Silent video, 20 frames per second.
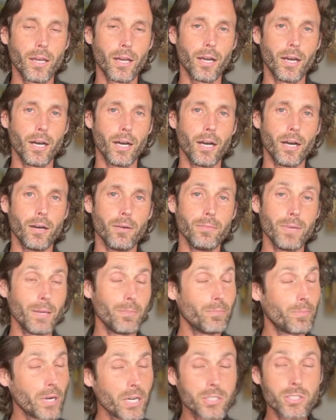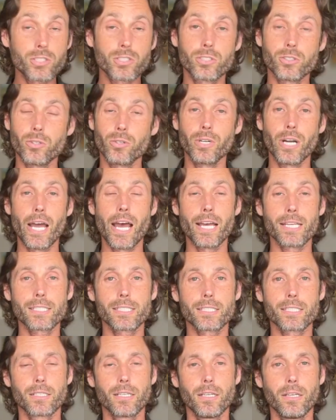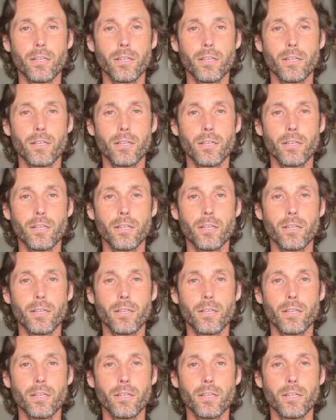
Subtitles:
and busts your ass.